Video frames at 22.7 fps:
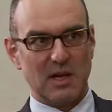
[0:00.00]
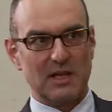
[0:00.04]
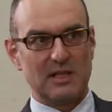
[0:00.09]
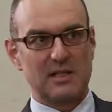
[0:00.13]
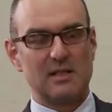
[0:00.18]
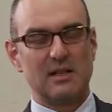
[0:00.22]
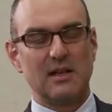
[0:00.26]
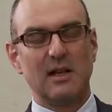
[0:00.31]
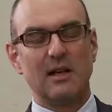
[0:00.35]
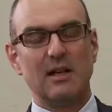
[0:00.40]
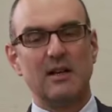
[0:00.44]

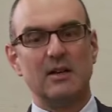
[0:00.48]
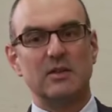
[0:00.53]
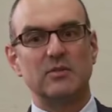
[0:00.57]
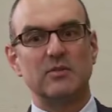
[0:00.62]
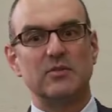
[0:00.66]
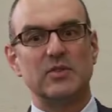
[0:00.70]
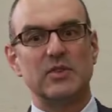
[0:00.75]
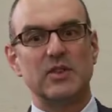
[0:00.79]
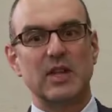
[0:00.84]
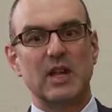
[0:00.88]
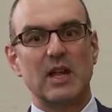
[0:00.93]
Mm-hmm. Um,
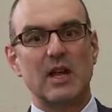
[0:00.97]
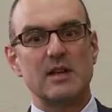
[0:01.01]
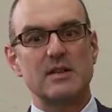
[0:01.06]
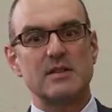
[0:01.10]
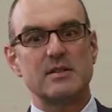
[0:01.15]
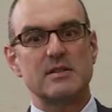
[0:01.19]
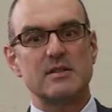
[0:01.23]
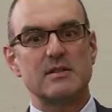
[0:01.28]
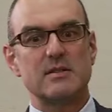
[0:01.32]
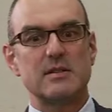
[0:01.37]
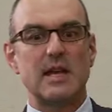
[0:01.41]
mm-hmm. For the
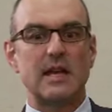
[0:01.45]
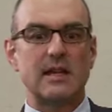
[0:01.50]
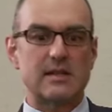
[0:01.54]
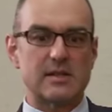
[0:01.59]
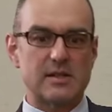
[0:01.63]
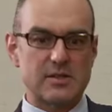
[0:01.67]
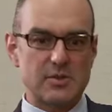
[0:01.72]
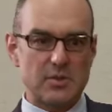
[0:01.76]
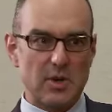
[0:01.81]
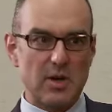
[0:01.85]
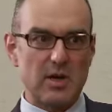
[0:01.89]
last ten
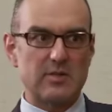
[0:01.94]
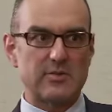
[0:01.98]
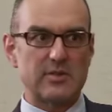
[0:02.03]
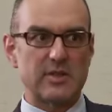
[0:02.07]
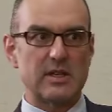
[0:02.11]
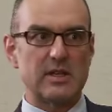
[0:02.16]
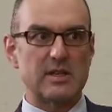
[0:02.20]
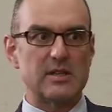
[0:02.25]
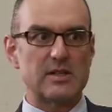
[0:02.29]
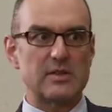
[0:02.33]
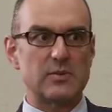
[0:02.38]
to twelve
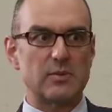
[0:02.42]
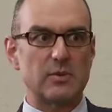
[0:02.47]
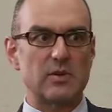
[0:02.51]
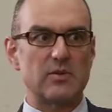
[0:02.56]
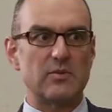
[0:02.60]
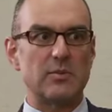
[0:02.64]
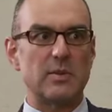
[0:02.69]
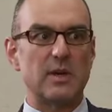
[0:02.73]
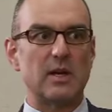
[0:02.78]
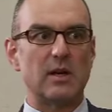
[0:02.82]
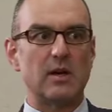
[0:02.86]
years,
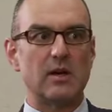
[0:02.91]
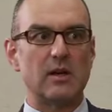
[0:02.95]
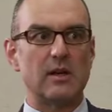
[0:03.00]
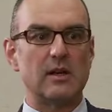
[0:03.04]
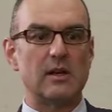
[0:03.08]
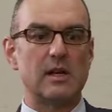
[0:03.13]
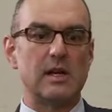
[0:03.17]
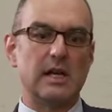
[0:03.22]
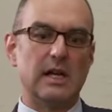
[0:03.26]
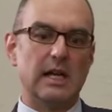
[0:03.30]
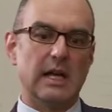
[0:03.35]
we've been
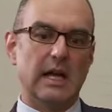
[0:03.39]
on